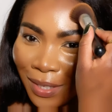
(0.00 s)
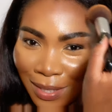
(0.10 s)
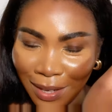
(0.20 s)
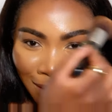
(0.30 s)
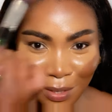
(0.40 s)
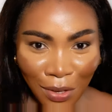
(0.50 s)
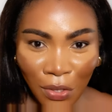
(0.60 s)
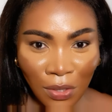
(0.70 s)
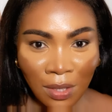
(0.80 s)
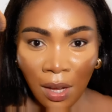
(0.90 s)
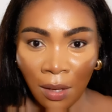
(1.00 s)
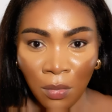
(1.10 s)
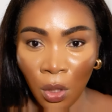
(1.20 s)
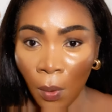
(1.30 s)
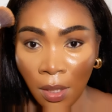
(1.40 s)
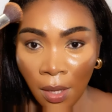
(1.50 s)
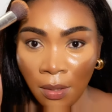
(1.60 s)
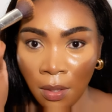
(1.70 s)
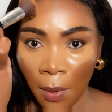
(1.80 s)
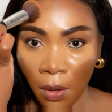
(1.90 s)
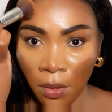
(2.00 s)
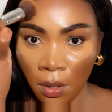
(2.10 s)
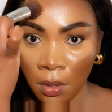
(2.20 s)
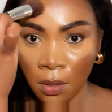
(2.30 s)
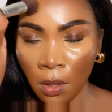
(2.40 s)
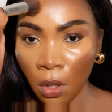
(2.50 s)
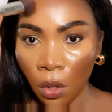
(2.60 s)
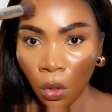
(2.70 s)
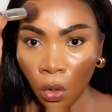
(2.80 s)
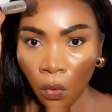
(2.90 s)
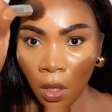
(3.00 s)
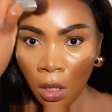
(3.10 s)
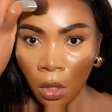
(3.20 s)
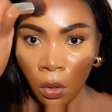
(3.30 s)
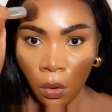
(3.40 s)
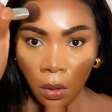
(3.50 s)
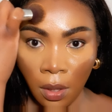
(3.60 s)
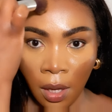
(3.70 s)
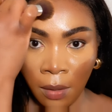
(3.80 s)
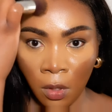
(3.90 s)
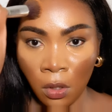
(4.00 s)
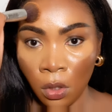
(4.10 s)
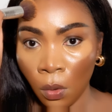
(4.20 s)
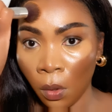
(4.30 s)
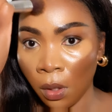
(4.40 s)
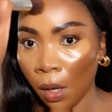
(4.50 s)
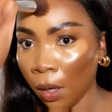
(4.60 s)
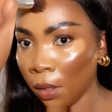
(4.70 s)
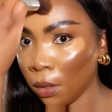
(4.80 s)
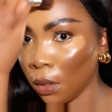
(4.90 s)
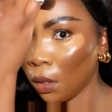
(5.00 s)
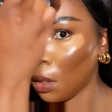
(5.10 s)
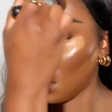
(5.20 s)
the skin because I'm so excited about this green look that I'm gonna do on the eyes.